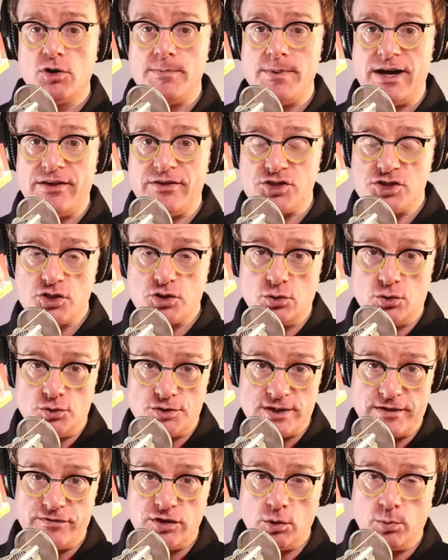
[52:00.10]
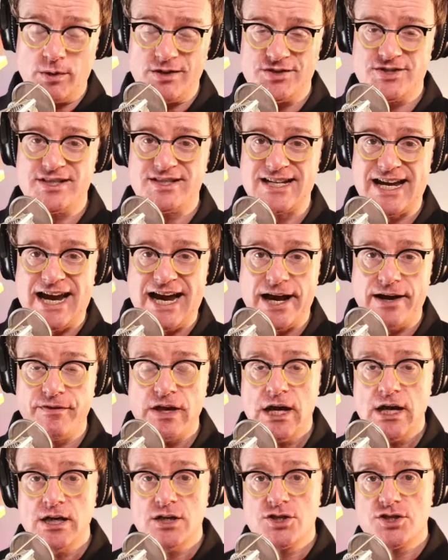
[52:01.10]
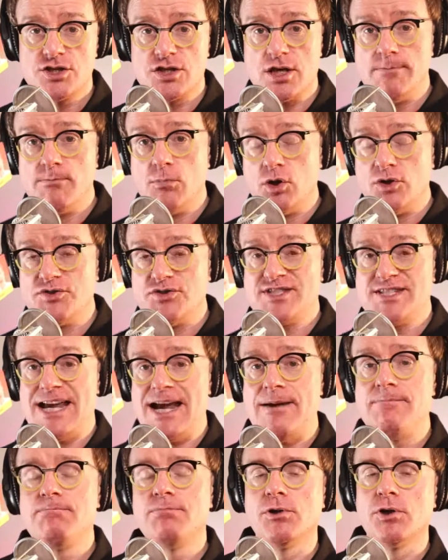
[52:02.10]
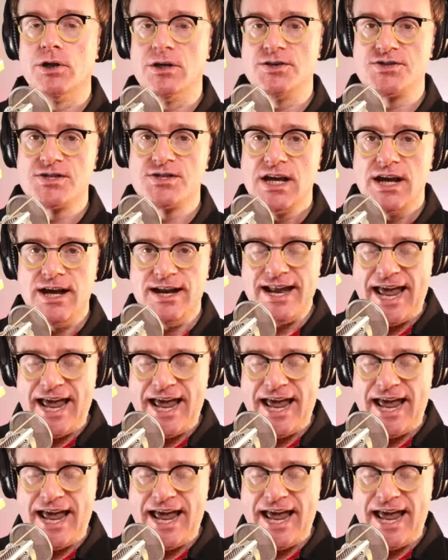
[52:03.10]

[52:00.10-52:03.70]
more about the tools, if you're wanting to have some more templates,